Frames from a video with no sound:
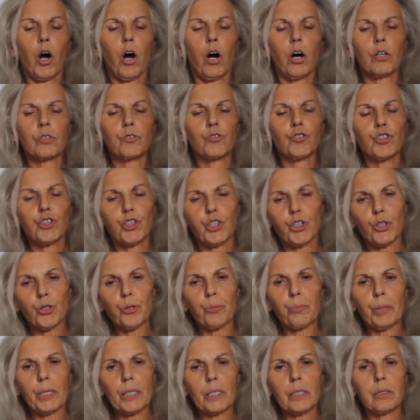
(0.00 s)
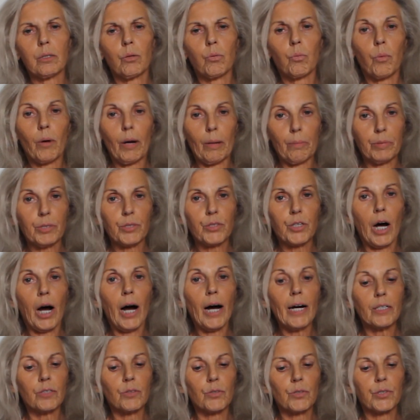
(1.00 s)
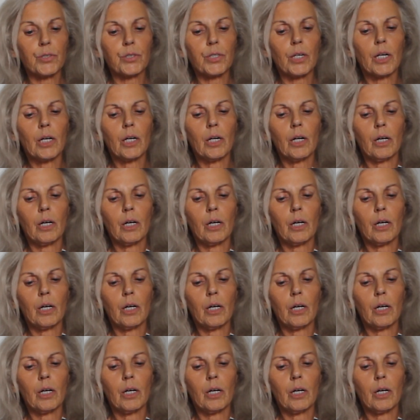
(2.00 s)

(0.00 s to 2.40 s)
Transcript: on Tubi websites.